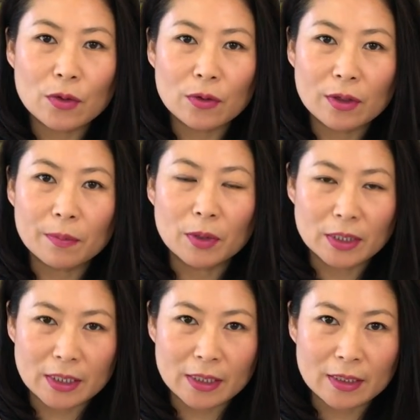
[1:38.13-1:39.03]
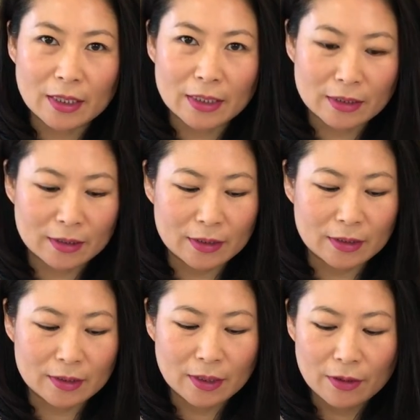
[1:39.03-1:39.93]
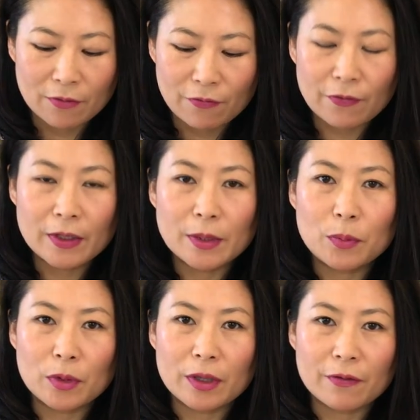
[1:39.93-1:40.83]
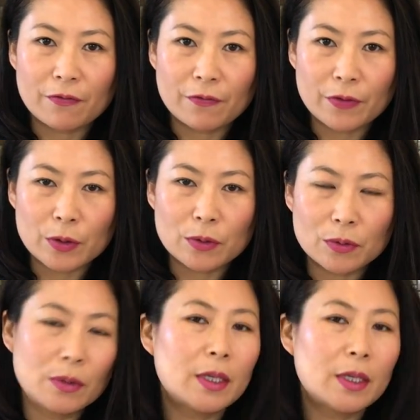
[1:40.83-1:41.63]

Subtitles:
your martini glasses, fill up with a few